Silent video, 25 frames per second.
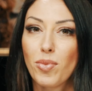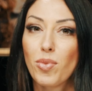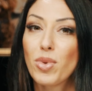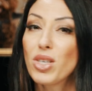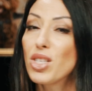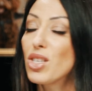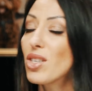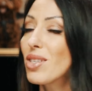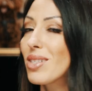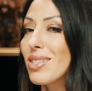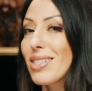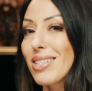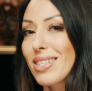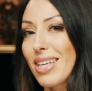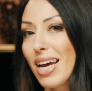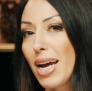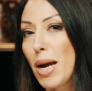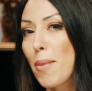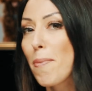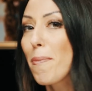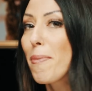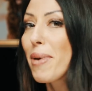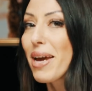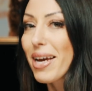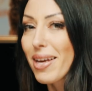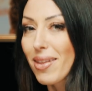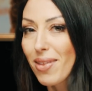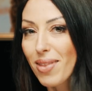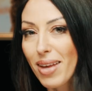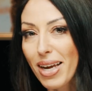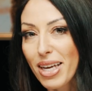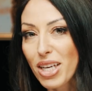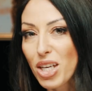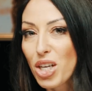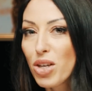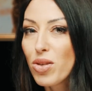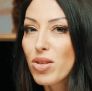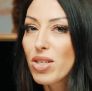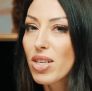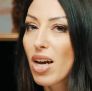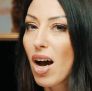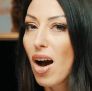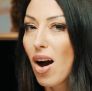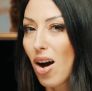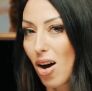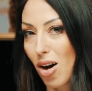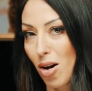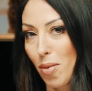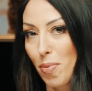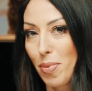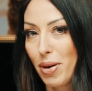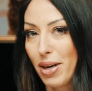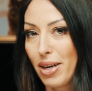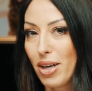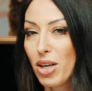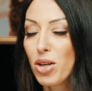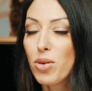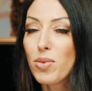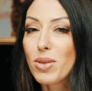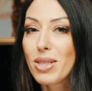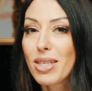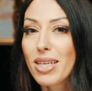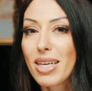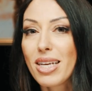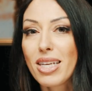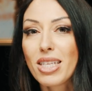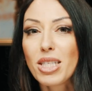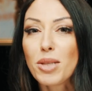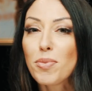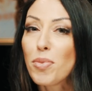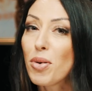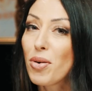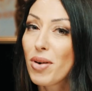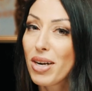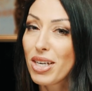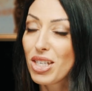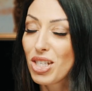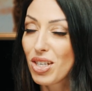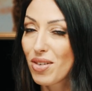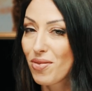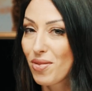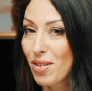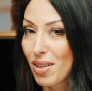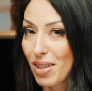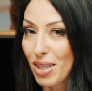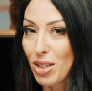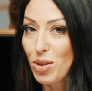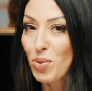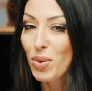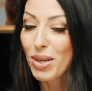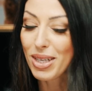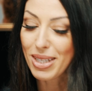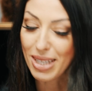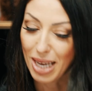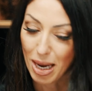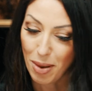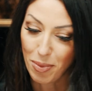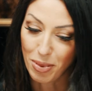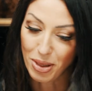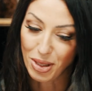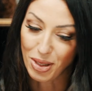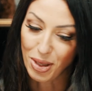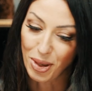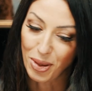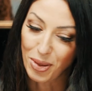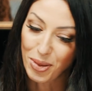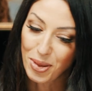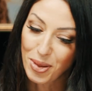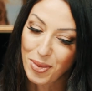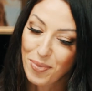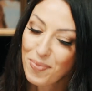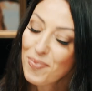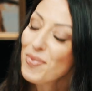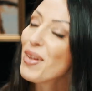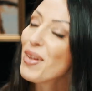We should say a big thank you to Harper, who was the inspiration for this week's episode.